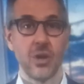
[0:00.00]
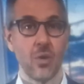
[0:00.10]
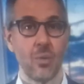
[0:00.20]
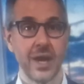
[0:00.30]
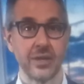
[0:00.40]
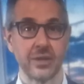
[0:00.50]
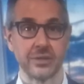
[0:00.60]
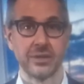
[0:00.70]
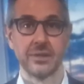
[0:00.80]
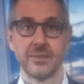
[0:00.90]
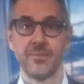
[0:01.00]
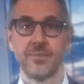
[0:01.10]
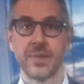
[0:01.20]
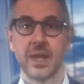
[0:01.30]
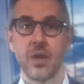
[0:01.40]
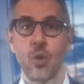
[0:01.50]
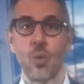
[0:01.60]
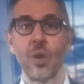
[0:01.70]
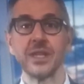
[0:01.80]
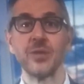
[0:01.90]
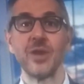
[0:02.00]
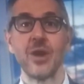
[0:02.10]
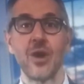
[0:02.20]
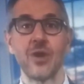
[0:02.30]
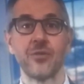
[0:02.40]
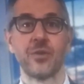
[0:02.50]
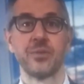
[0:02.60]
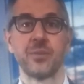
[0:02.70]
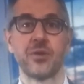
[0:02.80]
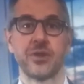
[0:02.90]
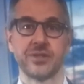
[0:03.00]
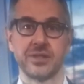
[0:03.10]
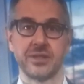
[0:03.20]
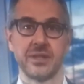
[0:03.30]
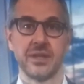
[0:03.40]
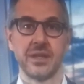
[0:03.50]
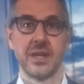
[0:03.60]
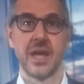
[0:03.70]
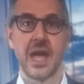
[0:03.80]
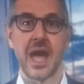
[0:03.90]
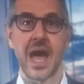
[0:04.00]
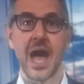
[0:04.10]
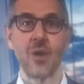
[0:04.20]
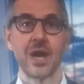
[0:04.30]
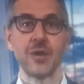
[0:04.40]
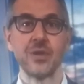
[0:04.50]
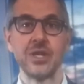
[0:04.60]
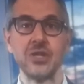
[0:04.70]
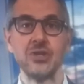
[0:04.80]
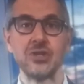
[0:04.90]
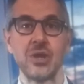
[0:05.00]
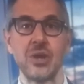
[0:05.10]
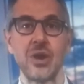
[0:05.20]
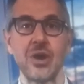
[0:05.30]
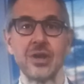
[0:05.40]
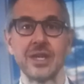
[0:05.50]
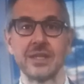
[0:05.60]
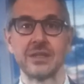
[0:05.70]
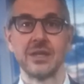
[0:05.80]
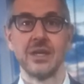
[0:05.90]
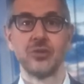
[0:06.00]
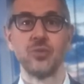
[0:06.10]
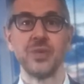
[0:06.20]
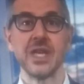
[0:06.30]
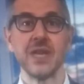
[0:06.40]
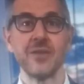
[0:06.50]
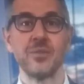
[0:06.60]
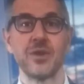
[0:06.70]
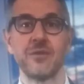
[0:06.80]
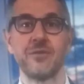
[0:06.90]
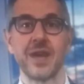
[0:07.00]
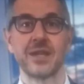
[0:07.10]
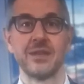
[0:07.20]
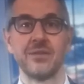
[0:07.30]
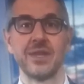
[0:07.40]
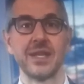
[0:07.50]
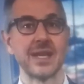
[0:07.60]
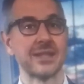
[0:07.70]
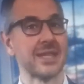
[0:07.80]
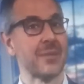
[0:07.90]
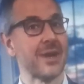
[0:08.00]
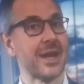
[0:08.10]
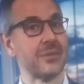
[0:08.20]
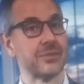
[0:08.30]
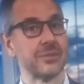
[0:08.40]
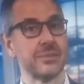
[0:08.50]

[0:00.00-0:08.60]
why not? What did we learn from the process? How can we use the learnings to be even more effective the next time around?